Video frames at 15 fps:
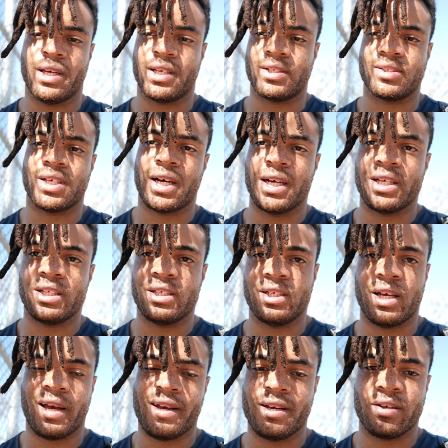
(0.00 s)

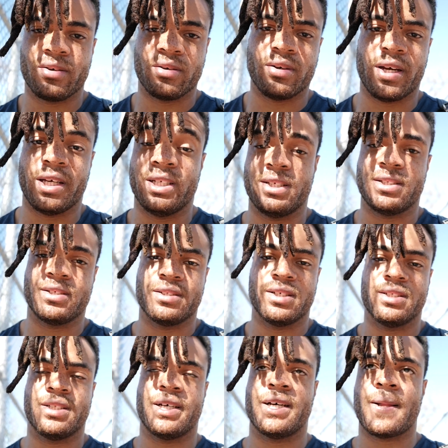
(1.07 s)
anxiety, anger, anything
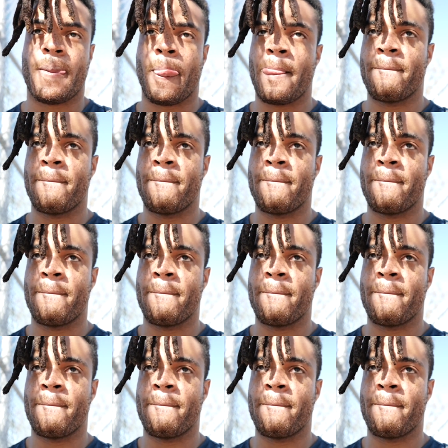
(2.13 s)
like that,